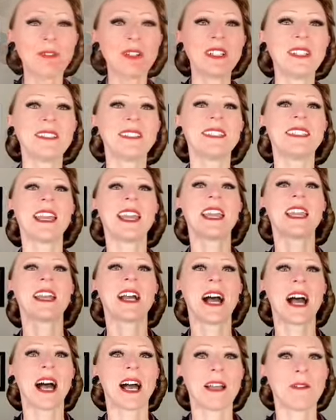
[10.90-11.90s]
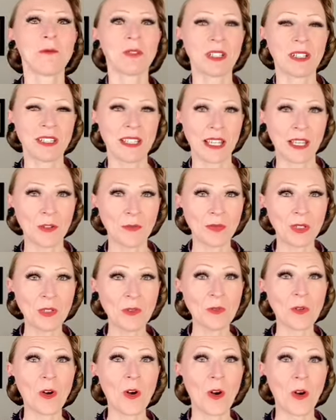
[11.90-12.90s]
and today I wanted to help
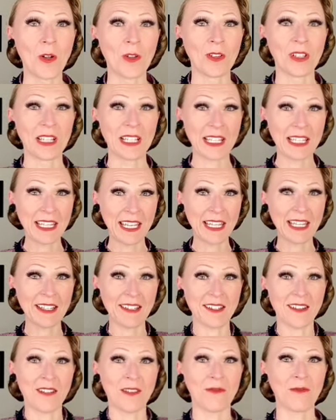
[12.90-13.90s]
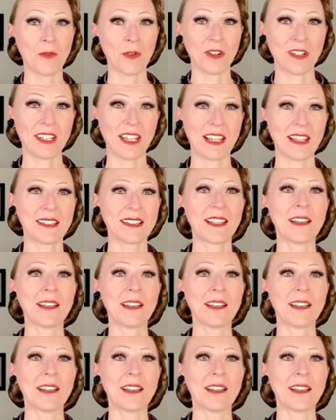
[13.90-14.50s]
you all get into the vortex